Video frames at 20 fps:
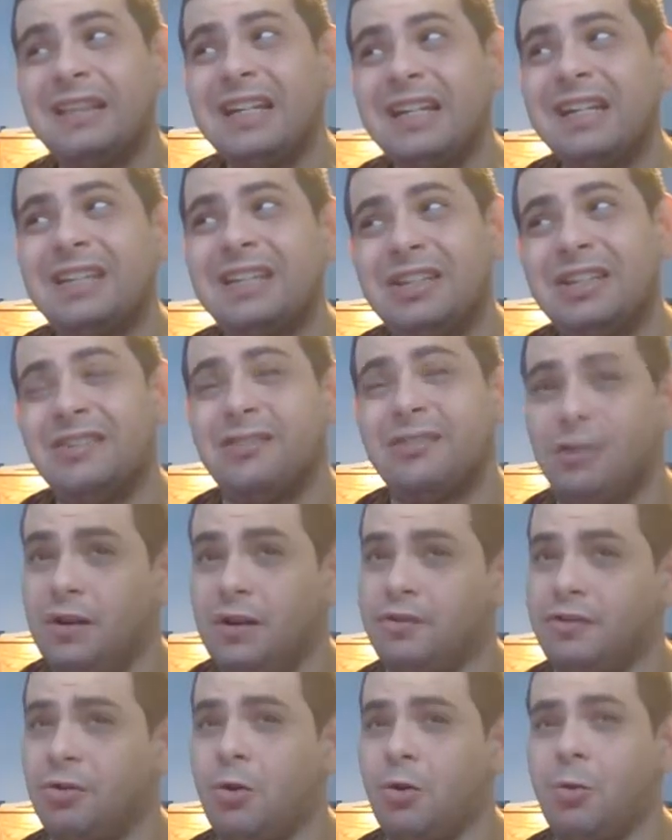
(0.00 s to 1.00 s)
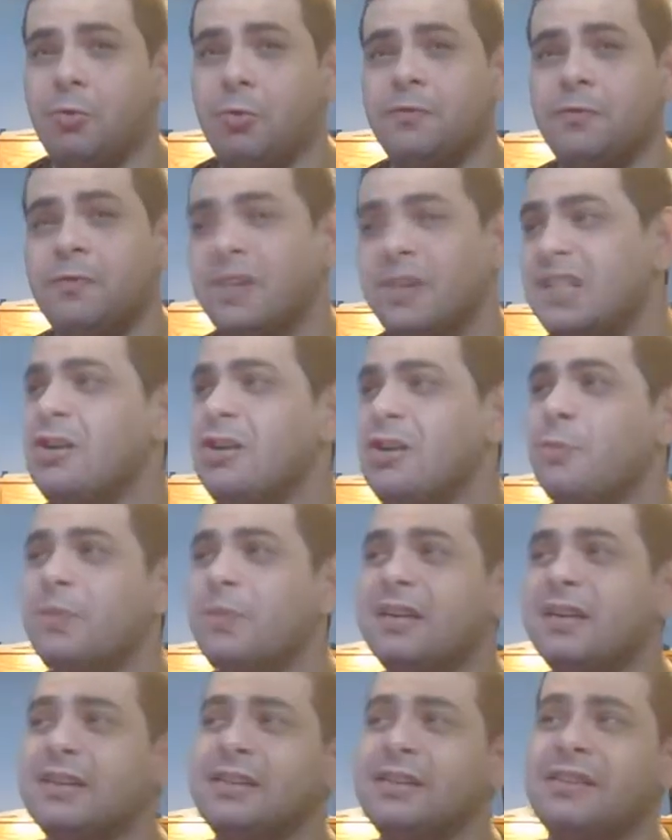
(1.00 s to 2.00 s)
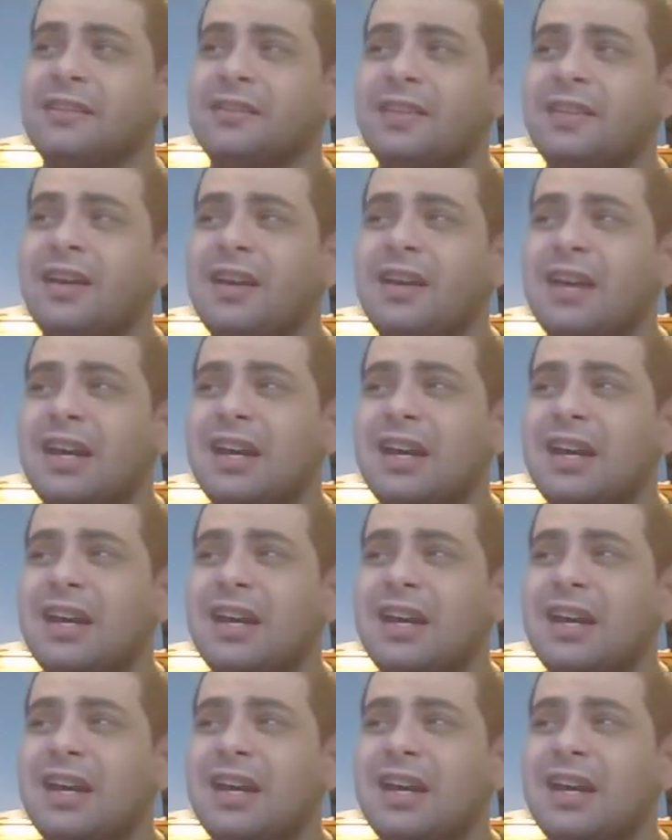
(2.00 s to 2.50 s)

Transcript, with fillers: think deserves her own video because